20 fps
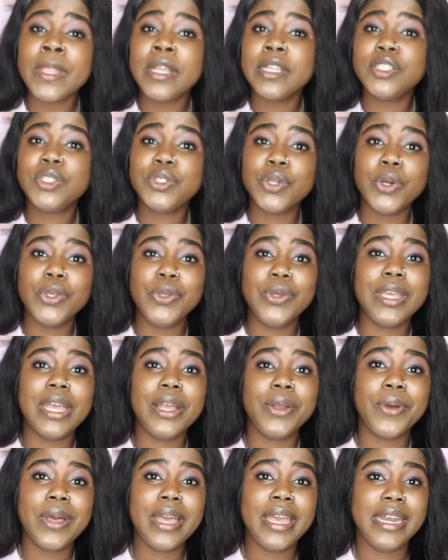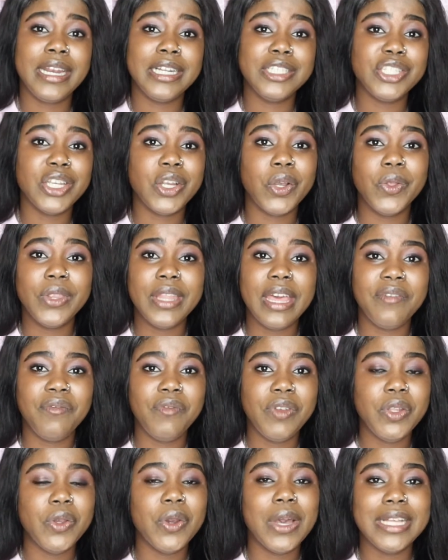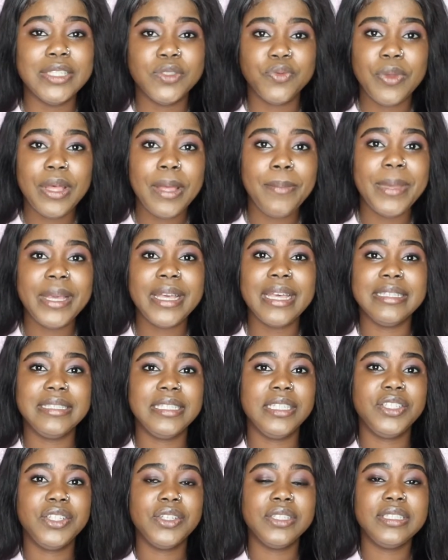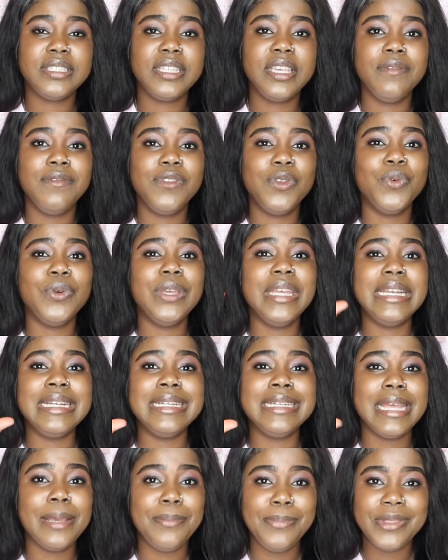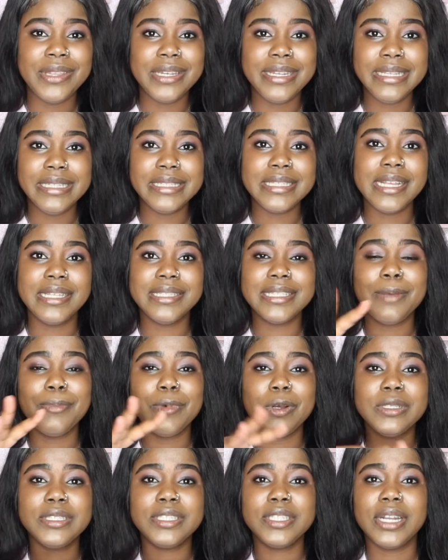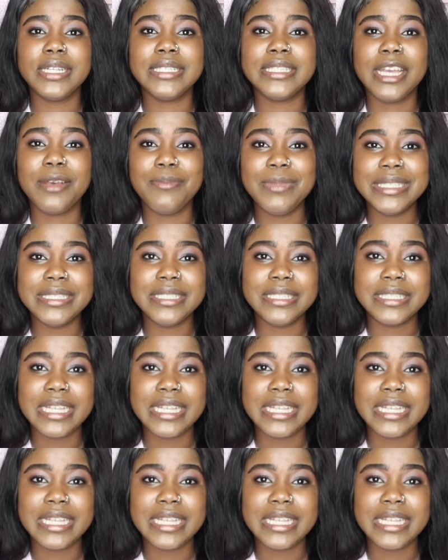so you can go ahead and check out that video as well, because it does give you in-depth details about starting a business